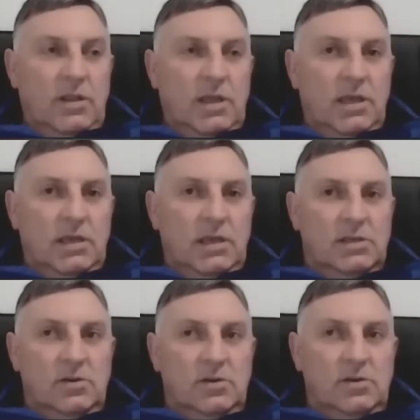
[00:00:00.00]
these.
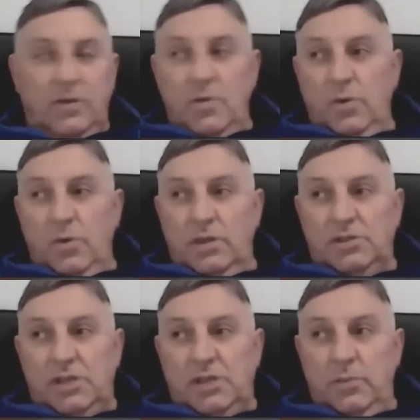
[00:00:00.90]
They've come out with a
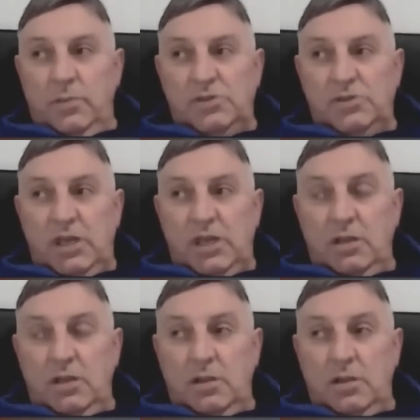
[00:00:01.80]
statement
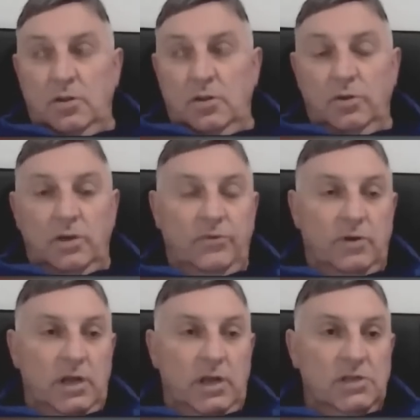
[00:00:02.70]
saying they're looking
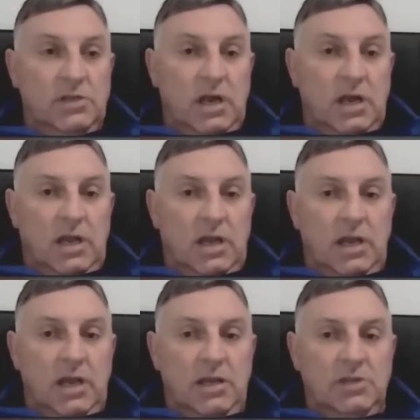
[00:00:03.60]
for
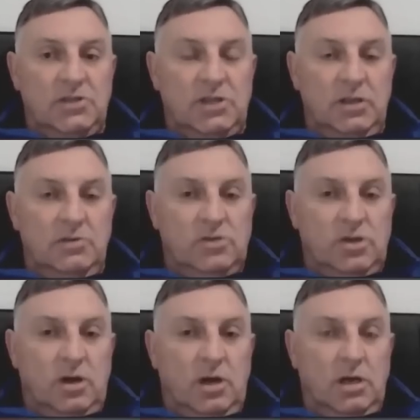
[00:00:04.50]
an instant
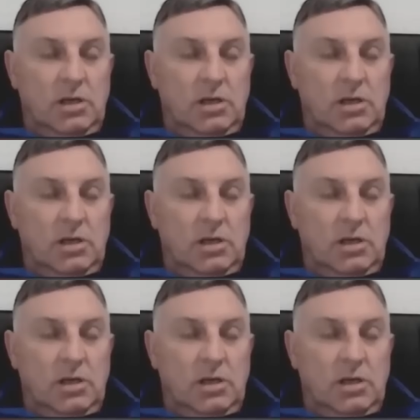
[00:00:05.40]
sort of